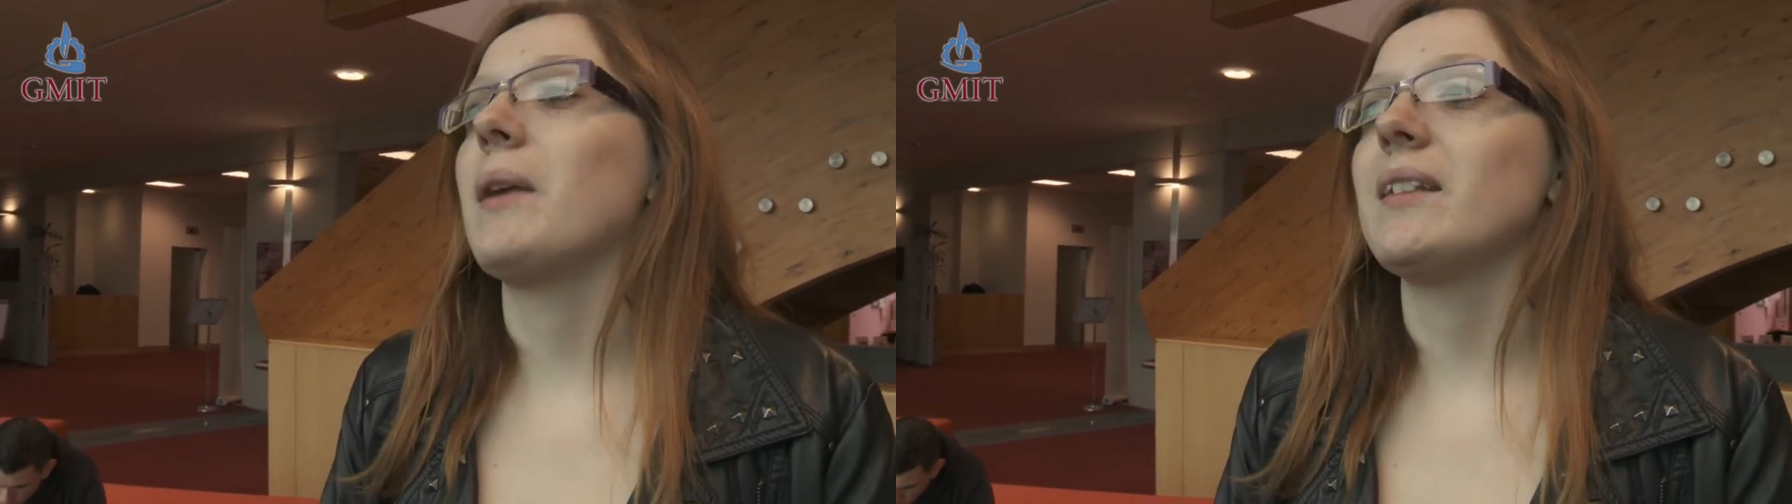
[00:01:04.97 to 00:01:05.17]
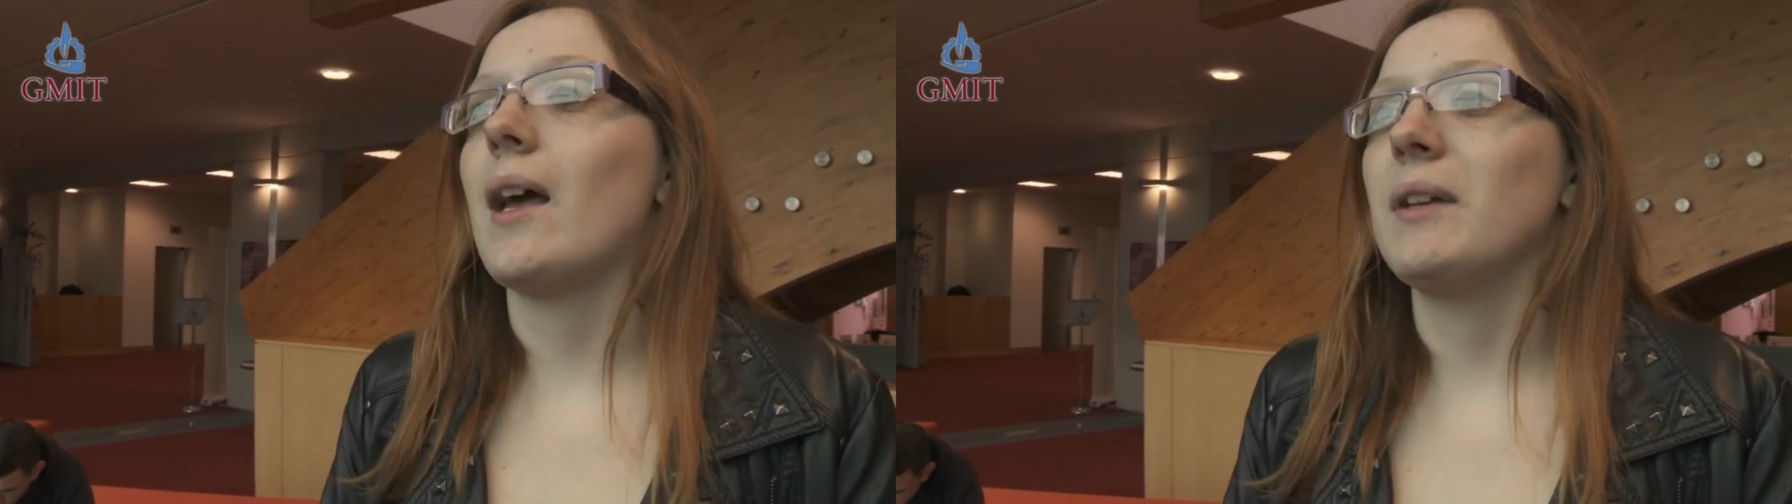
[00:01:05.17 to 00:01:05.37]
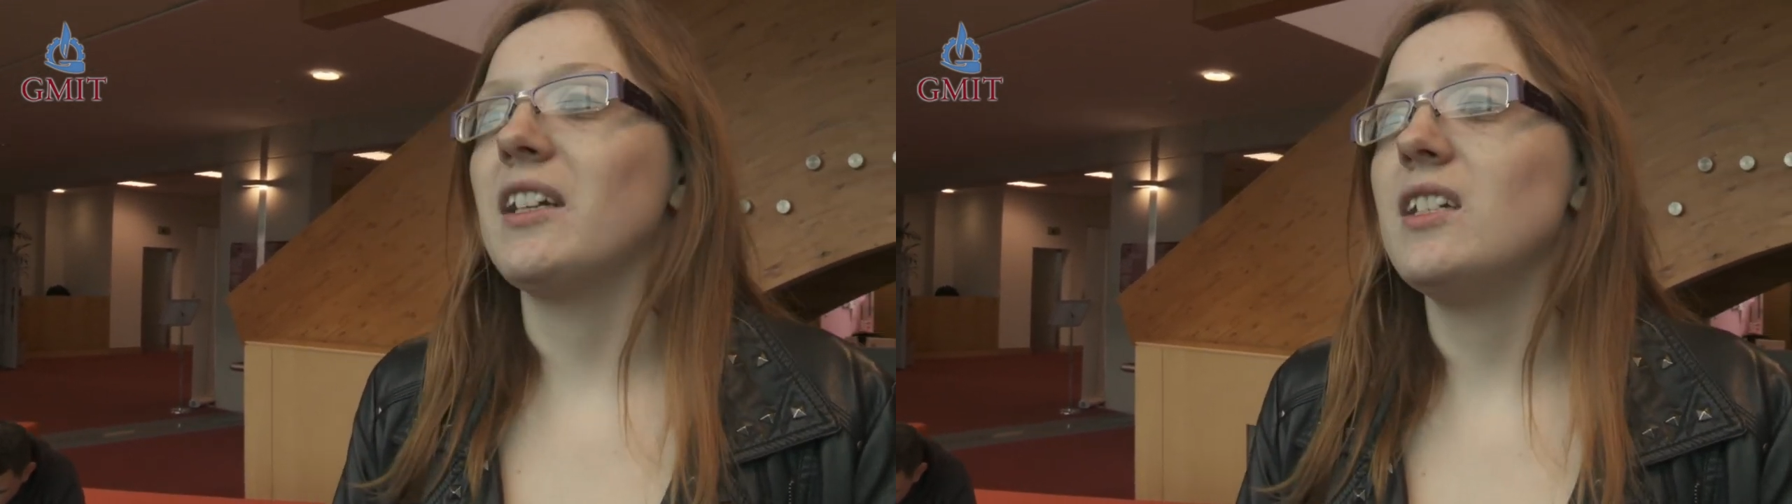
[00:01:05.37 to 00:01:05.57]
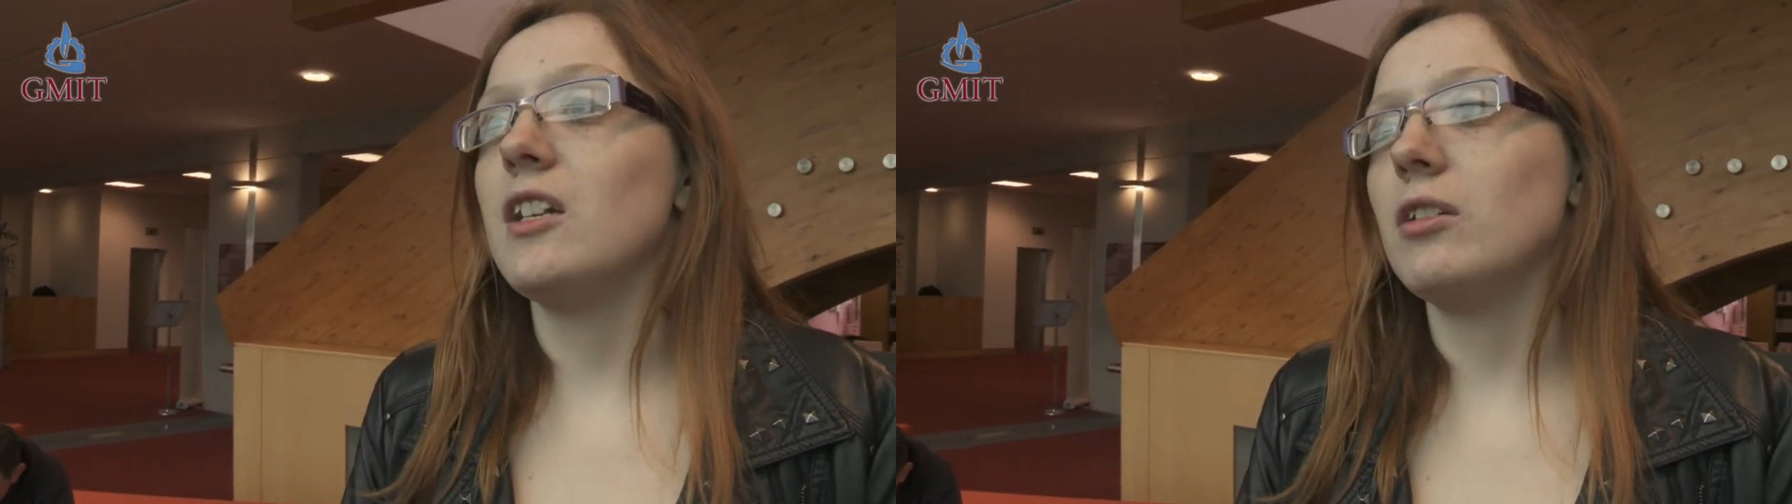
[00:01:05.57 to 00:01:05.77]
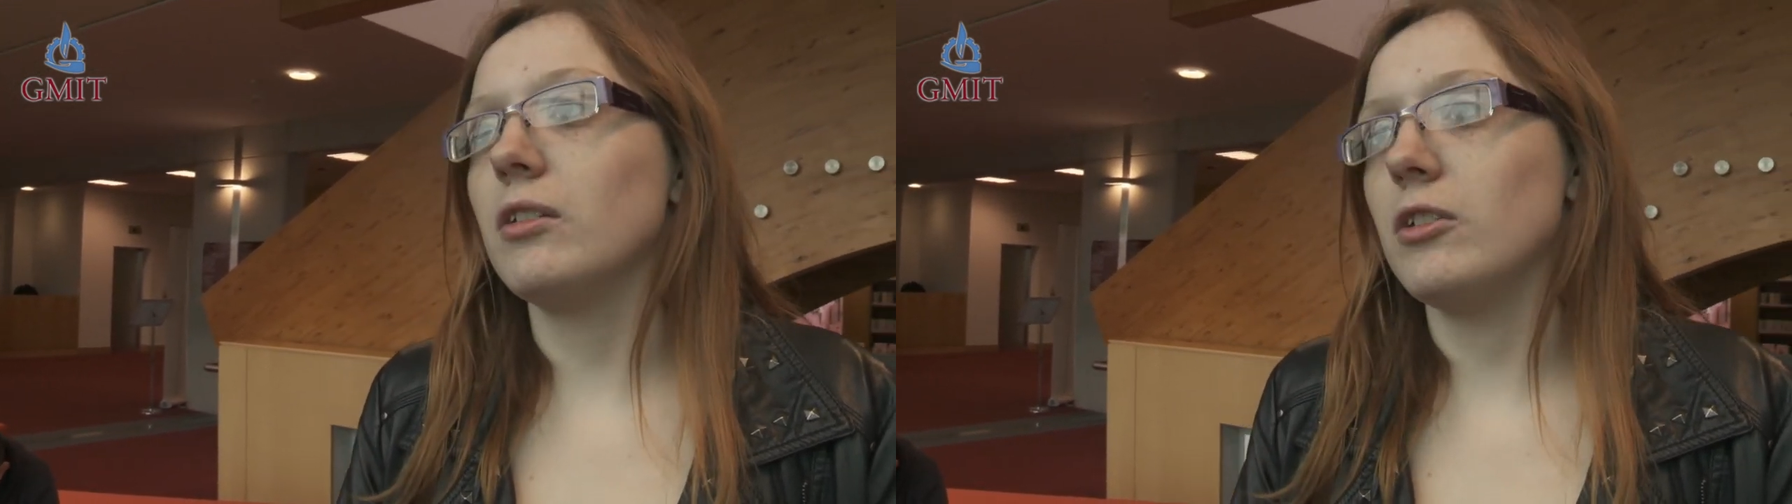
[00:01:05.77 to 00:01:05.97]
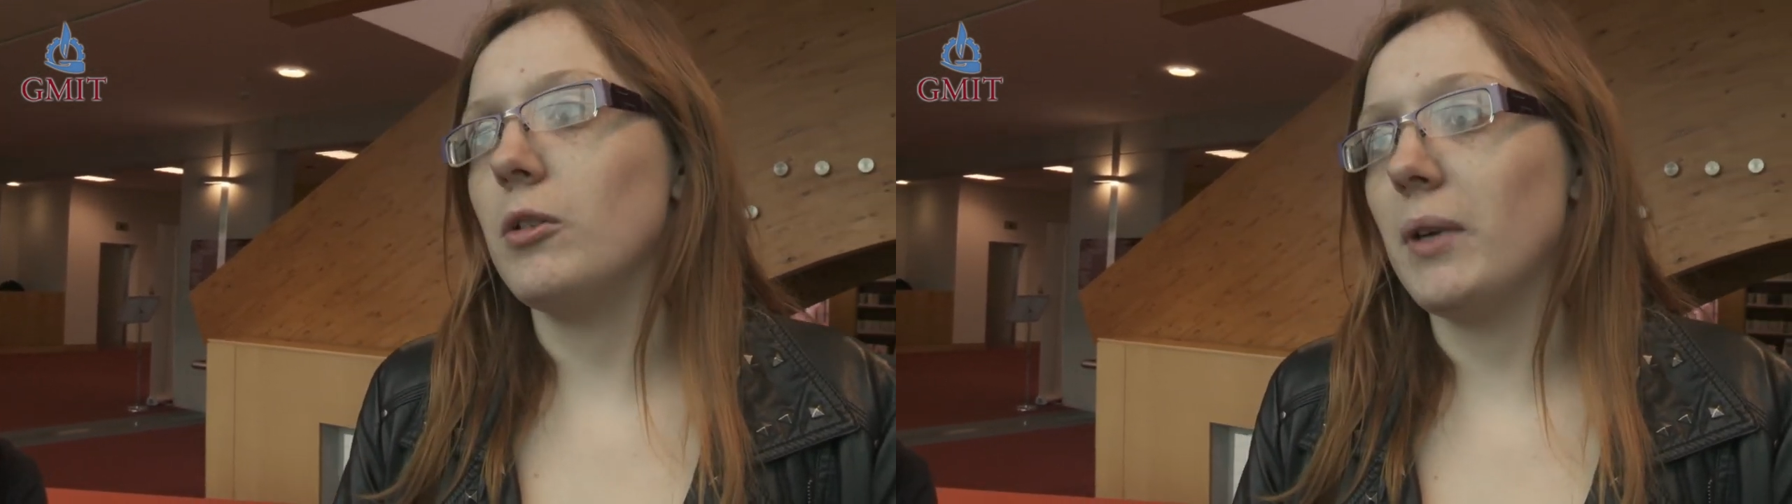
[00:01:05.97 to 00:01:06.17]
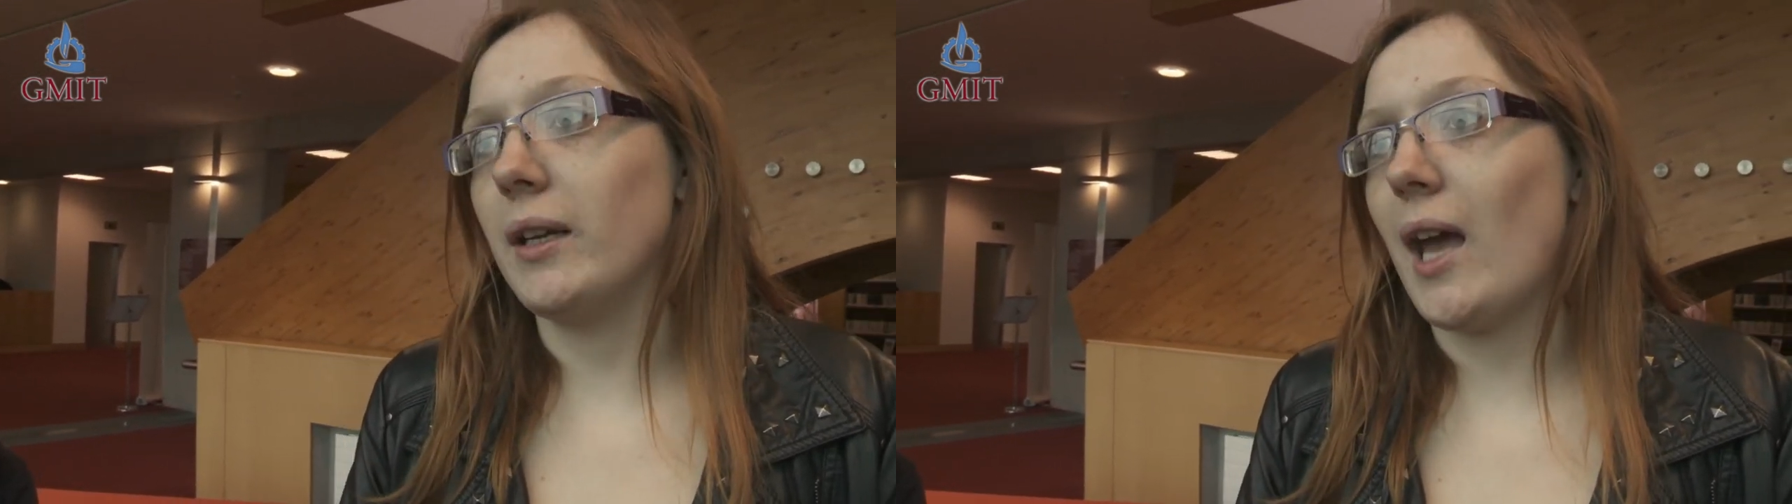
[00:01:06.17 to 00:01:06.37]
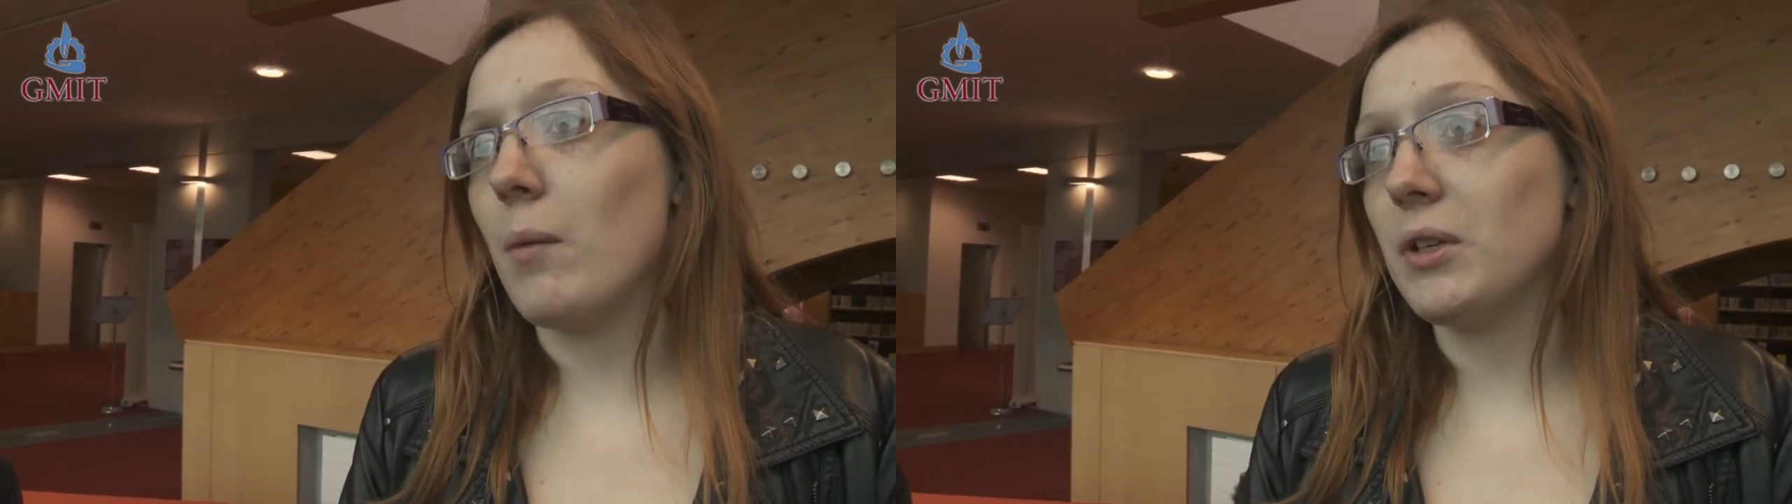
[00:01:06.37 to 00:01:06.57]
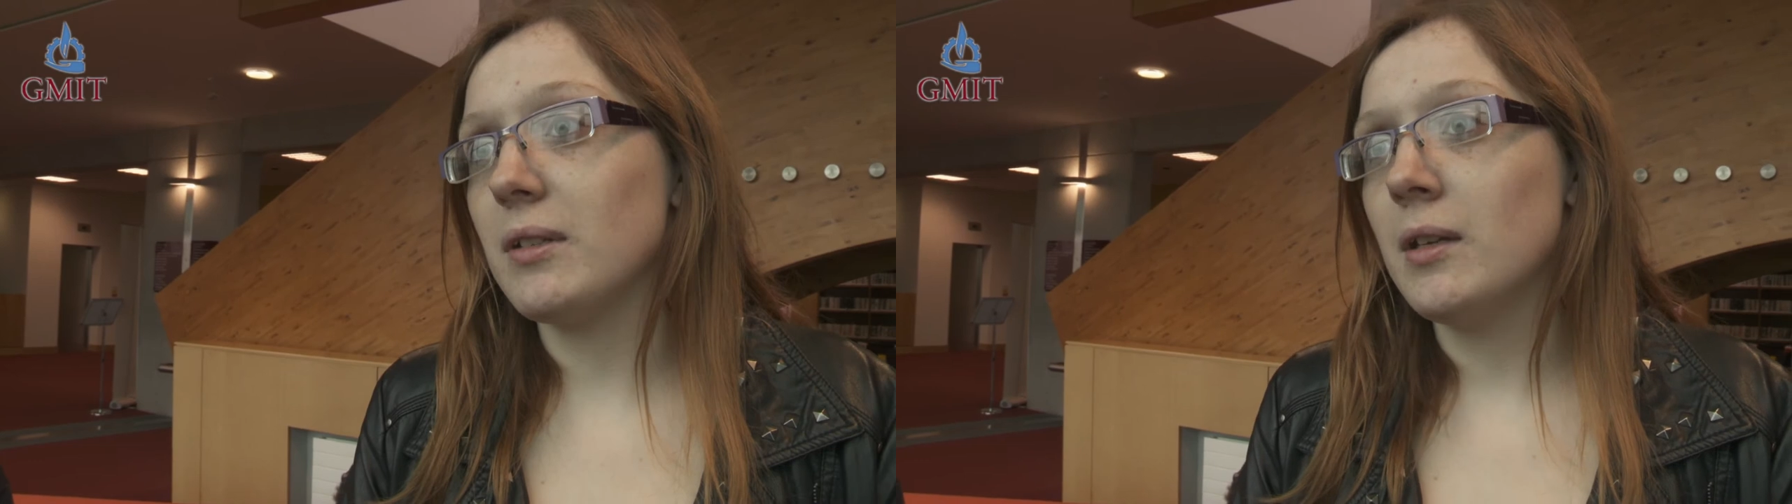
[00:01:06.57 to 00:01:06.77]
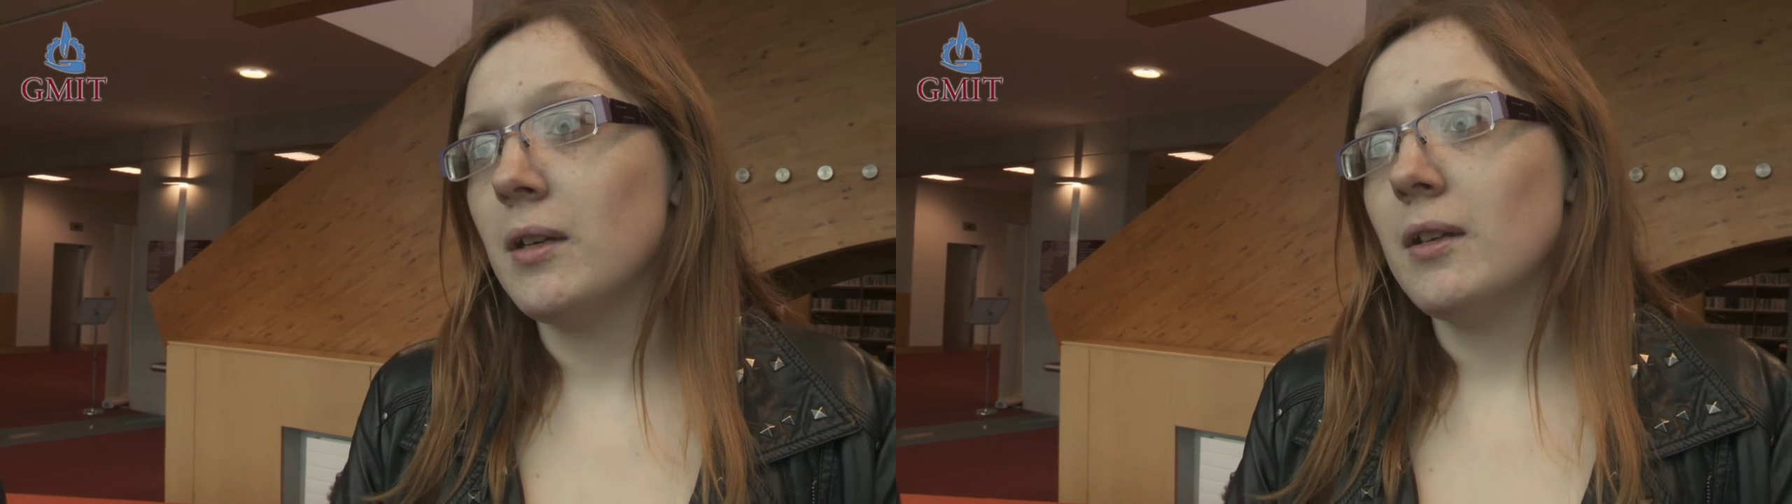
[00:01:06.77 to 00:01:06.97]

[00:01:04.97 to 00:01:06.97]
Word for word: examining digital zoom on cameras.